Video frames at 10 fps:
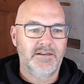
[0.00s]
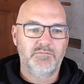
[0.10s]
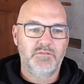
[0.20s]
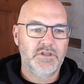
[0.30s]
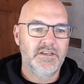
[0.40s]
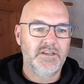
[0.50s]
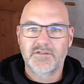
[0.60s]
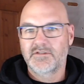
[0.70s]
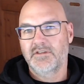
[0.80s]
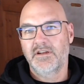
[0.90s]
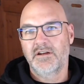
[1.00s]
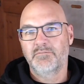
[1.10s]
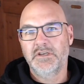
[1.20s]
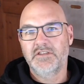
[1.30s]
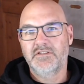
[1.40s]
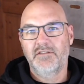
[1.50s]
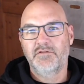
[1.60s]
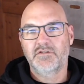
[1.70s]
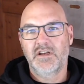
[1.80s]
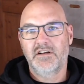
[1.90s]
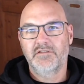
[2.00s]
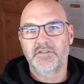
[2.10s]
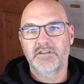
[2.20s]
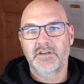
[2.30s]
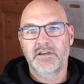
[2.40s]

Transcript: please, be safe yourself and